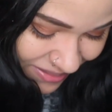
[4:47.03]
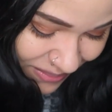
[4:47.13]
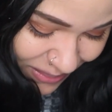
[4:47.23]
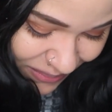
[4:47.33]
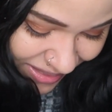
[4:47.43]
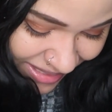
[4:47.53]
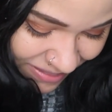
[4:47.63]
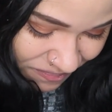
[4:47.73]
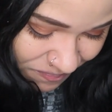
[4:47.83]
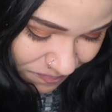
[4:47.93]
It was funny.
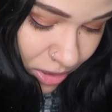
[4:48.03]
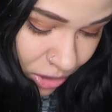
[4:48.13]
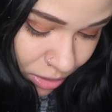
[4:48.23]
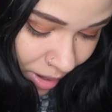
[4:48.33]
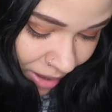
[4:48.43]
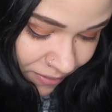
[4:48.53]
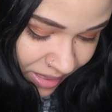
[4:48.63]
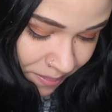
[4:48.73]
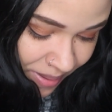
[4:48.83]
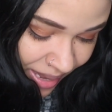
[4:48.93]
Do you have
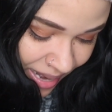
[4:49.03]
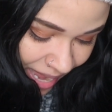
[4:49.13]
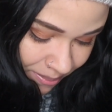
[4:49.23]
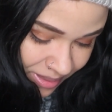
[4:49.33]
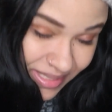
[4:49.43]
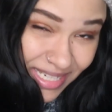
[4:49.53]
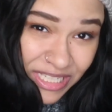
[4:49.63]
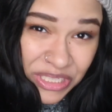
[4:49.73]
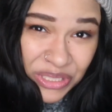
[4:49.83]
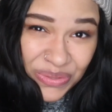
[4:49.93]
any bad habits? I
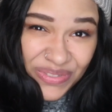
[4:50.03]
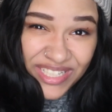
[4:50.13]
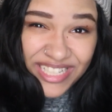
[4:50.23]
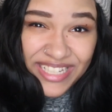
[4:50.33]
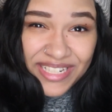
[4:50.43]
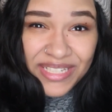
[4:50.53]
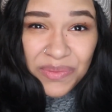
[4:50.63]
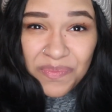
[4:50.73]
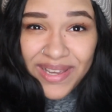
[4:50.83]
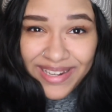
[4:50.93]
do, and that is
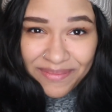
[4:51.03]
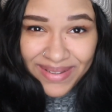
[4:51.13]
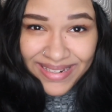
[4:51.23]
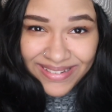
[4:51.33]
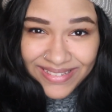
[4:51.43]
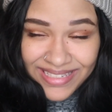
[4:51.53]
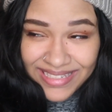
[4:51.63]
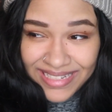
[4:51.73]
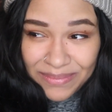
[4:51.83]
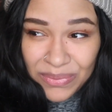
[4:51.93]
biting my nails.
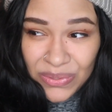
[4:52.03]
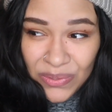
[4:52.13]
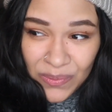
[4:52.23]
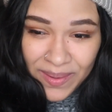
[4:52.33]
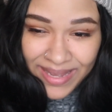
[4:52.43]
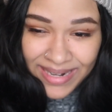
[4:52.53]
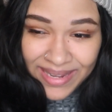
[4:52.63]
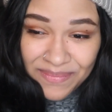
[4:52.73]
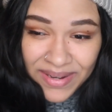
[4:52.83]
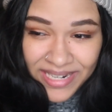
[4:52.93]
I'm so bad
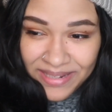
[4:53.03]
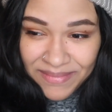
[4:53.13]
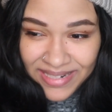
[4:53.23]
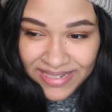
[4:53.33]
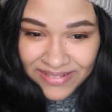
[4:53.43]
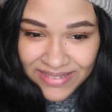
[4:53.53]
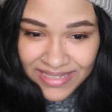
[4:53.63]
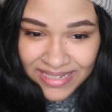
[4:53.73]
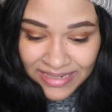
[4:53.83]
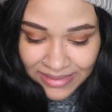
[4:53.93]
at biting my nails.
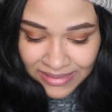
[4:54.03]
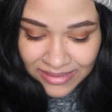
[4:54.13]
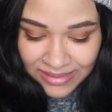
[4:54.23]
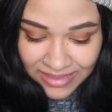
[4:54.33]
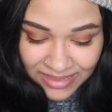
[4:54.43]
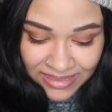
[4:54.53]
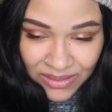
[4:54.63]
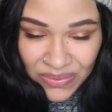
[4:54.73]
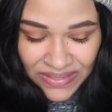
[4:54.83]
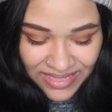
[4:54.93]
I need to
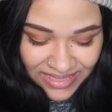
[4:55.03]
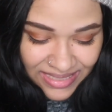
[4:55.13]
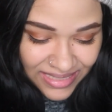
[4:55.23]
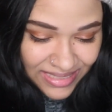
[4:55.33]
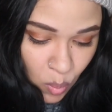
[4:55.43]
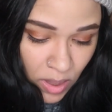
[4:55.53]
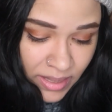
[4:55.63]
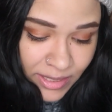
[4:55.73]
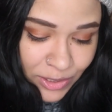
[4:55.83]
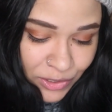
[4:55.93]
quit.
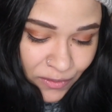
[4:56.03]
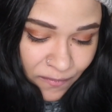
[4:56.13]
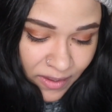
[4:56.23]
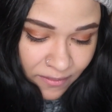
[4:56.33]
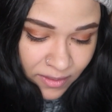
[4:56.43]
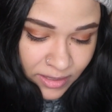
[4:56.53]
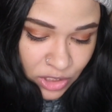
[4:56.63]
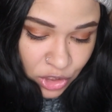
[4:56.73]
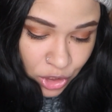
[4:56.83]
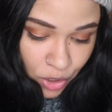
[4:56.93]
What is your favorite
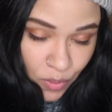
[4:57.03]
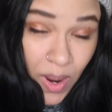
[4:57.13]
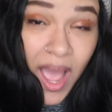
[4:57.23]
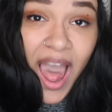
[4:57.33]
show?